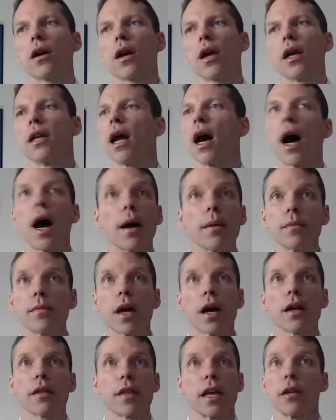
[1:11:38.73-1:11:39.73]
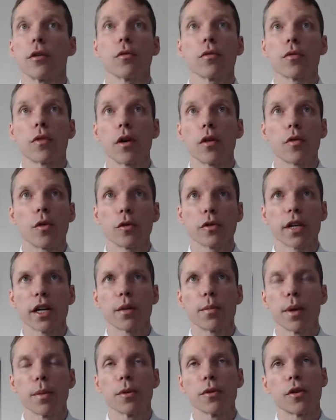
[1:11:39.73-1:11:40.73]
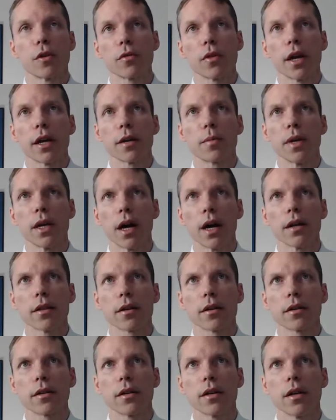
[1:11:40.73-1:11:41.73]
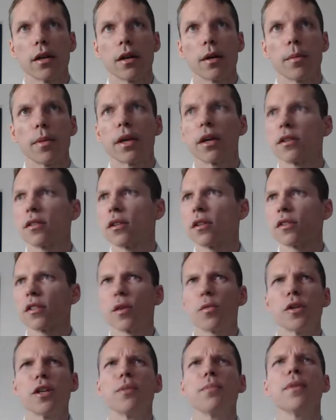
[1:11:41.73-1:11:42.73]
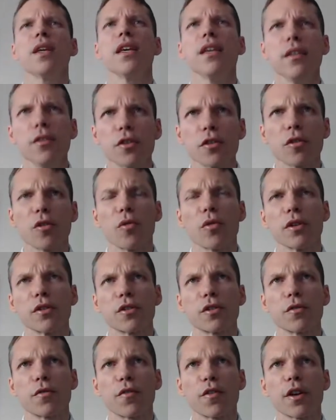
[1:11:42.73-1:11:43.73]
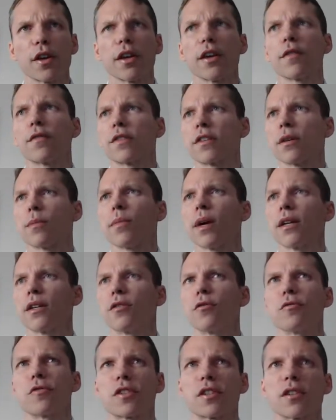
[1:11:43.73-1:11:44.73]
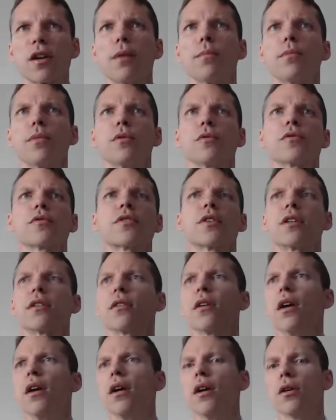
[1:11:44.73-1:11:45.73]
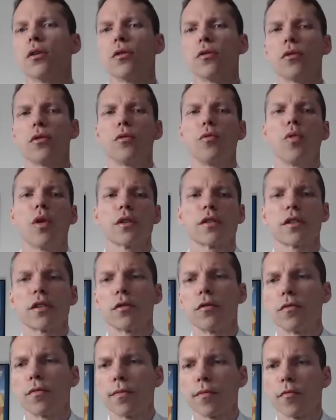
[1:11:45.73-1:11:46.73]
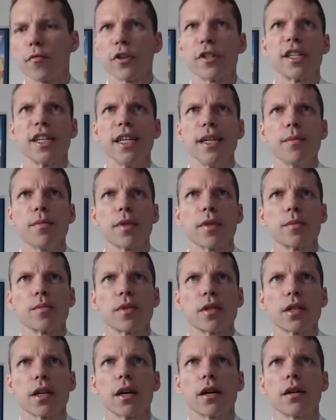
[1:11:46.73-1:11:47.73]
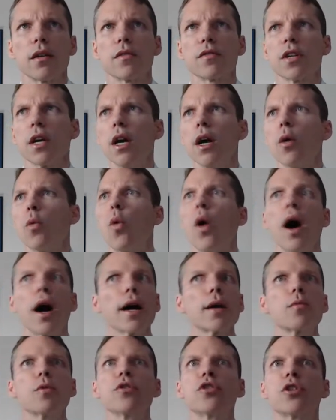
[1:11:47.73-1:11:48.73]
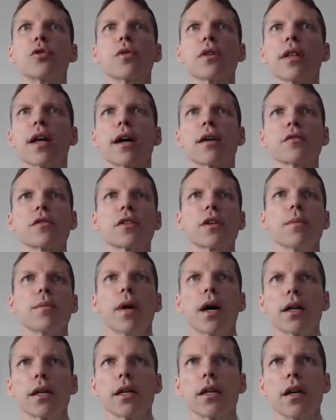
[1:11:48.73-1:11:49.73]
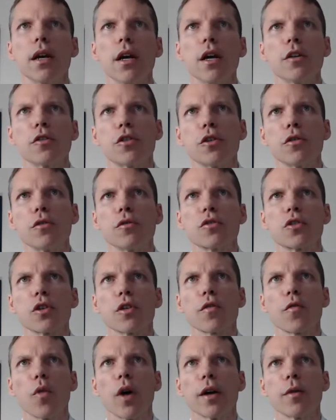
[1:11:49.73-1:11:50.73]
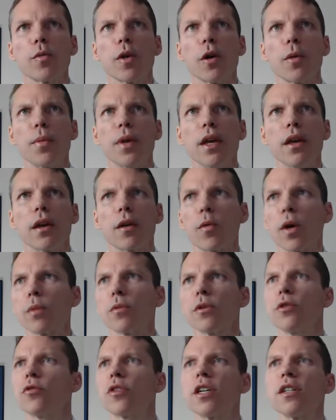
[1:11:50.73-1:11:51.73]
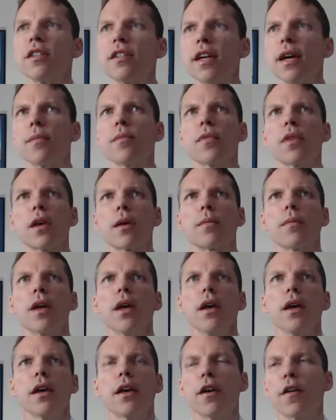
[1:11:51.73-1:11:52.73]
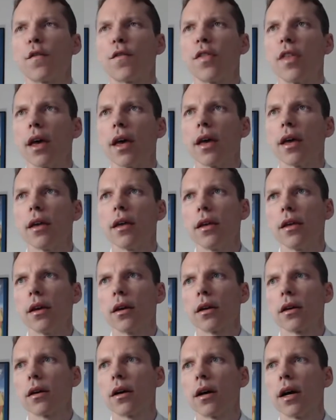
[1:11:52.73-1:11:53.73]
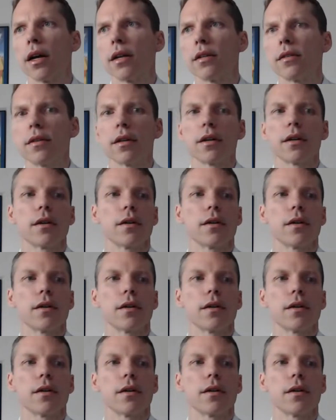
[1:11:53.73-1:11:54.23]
and I'm not. Those kind of people don't like me either, because they'll say, "What do you mean you're going to forgive somebody who stumbles and who wants to redeem themselves? Why would you allow somebody to serve White Wellbeing? Why wouldn't you condemn them if they had